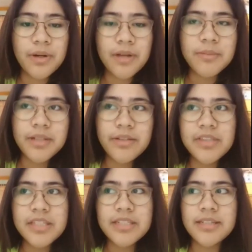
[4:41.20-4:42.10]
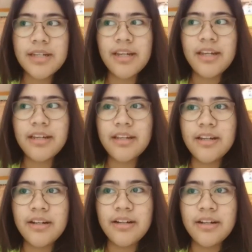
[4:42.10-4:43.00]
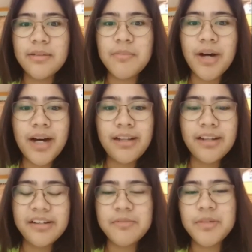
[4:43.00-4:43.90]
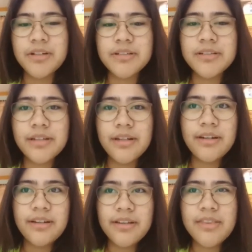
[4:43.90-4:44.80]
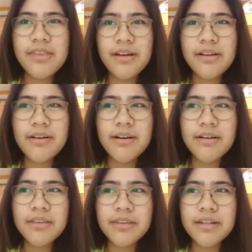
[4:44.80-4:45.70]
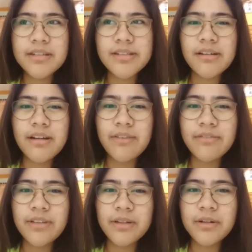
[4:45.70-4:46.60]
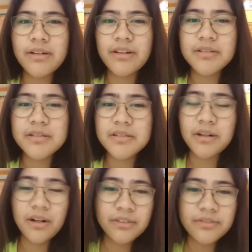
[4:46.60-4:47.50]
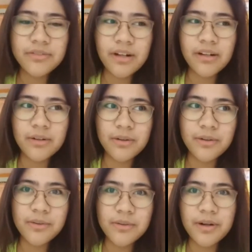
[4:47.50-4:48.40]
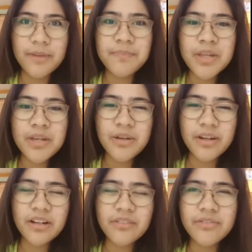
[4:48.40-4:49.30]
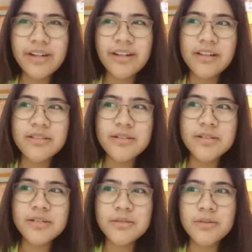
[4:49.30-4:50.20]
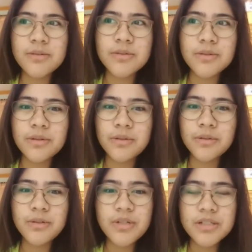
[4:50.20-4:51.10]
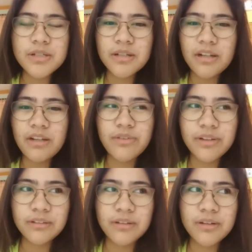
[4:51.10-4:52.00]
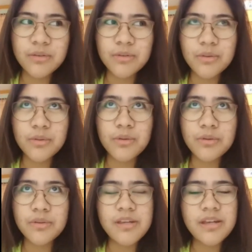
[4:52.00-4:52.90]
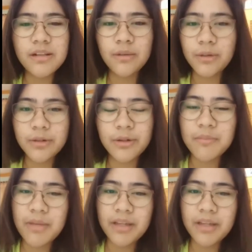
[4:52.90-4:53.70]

So I believe in the saying, uh, bahala na, because there are things in life that you cannot solve alone or you cannot find answers to, so you just leave it to the Lord